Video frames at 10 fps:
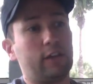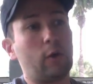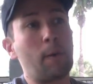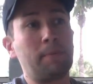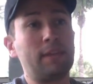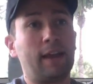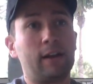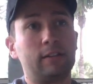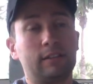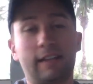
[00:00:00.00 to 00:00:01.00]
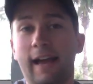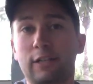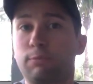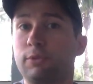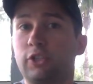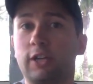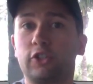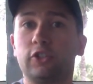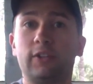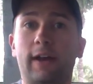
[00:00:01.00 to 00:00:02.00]
it go up in the air and cast
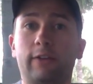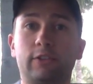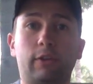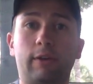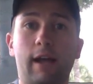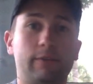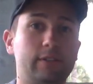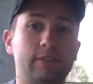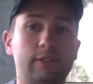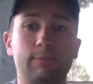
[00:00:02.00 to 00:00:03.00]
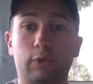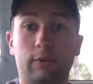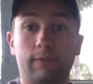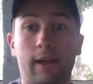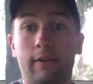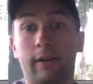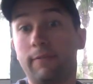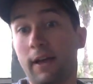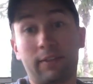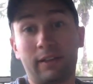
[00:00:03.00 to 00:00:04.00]
projections down onto the ground in some sort of
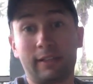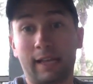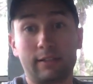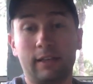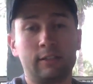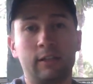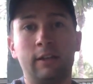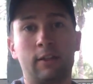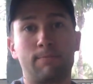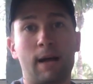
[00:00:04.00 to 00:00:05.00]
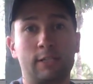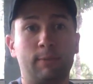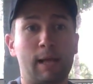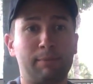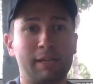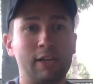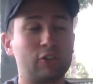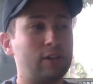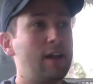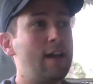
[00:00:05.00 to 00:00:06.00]
area. I think that it's another possible
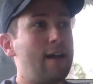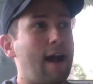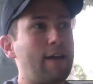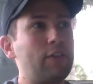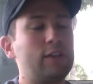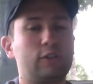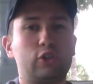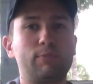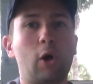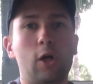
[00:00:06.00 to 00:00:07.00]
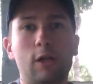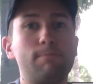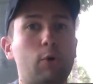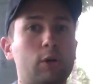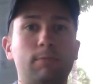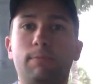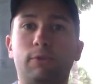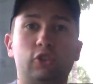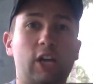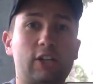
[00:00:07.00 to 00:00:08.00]
application. I think small portable
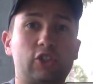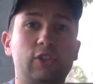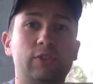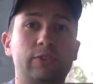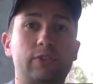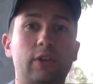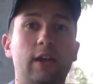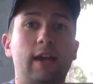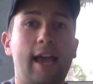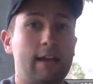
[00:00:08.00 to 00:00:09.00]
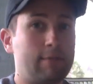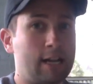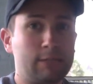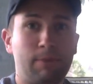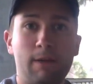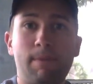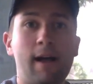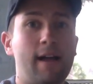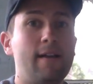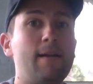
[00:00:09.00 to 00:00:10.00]
projections and Raspberry
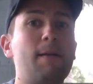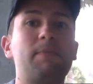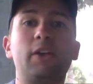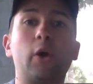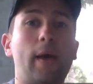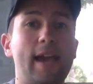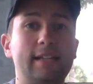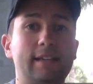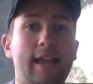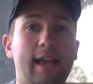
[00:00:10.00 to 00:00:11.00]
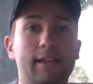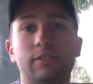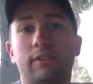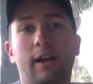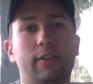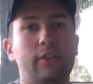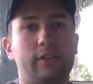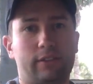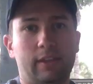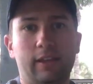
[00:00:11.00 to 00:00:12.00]
Pi, they go hand in hand. I think
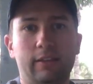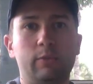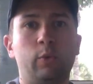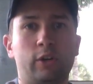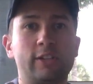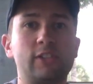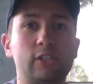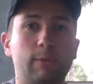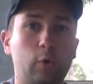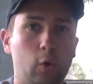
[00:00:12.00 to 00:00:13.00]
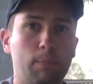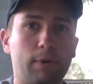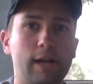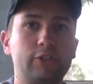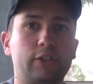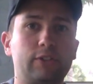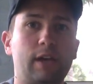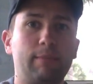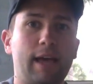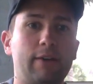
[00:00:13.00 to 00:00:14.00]
that we're going to see some cool projects
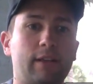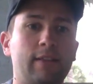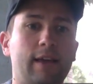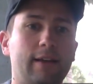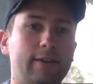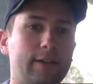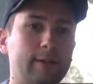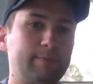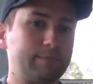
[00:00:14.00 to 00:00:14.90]
coming out in that area.